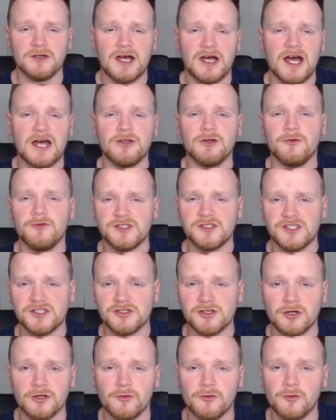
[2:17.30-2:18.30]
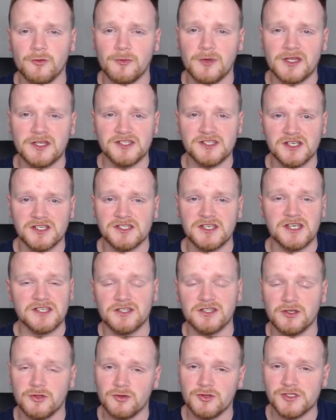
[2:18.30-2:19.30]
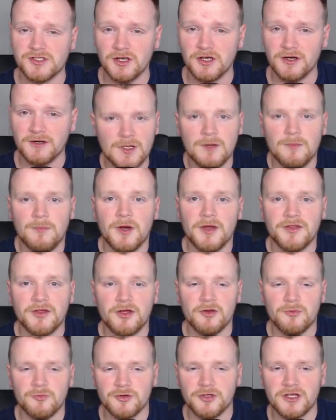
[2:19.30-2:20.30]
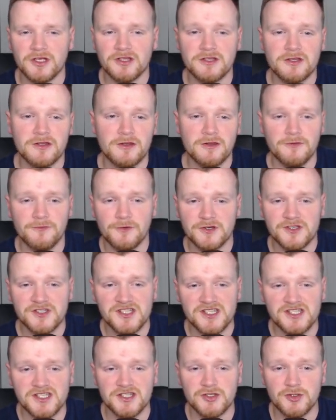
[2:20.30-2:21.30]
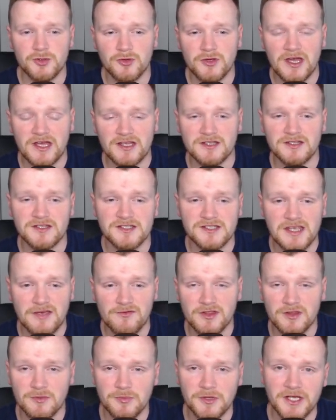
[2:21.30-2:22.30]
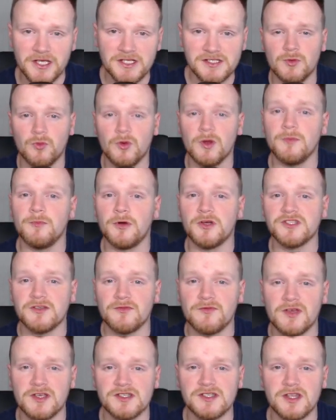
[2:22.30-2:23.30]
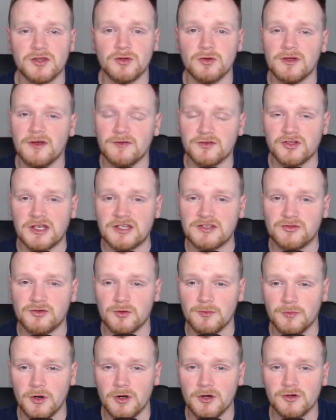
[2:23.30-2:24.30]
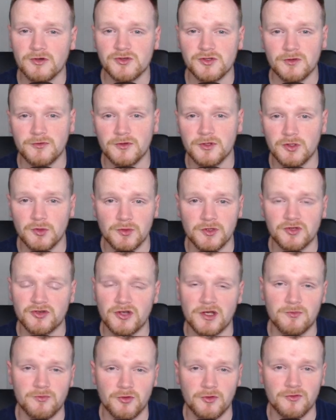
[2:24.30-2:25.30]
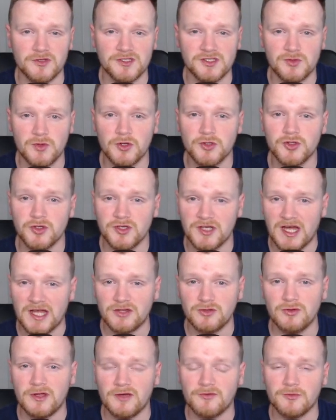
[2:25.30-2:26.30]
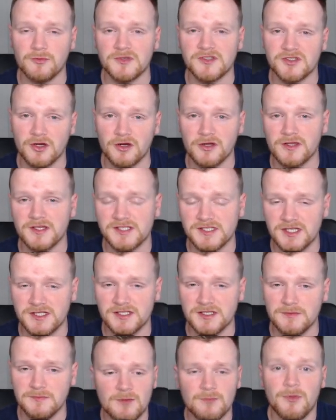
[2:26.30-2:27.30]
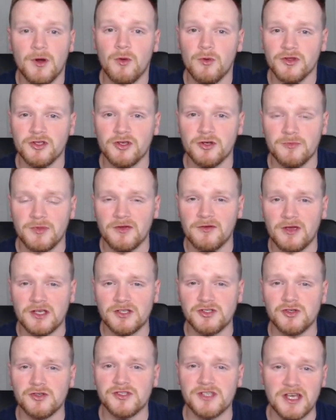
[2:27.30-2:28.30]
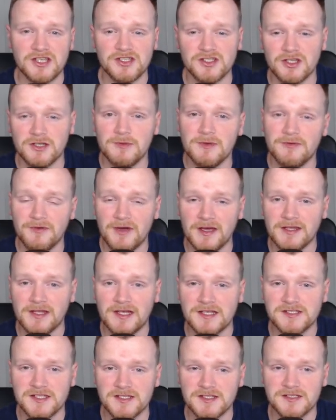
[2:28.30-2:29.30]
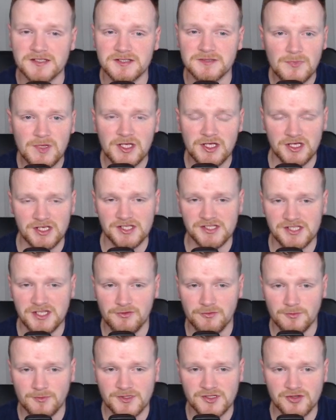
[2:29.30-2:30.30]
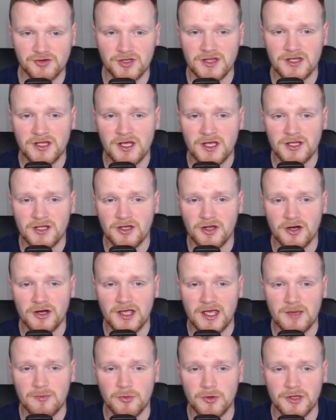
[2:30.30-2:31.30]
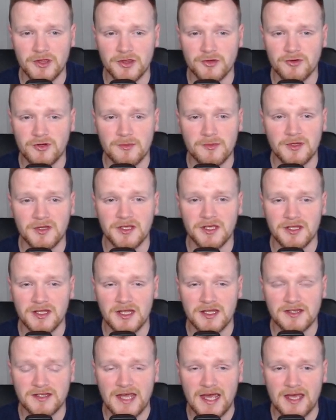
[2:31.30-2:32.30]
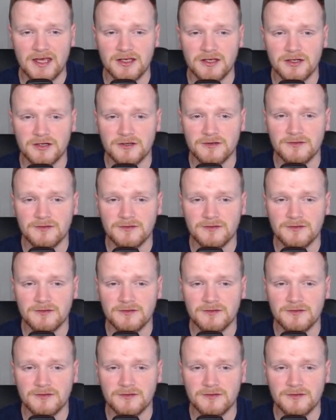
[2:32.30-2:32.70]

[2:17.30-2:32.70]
And obviously starting off with -6 isn't a good start, but they are predicted in the first season to get into 7th place. One positive is they don't have a transfer embargo, so if you do want to try and improve the squad, you can do that from the start of the season. But one of your big issues is going to be finances. You can see from the screen, they are 8.3 million in debt here.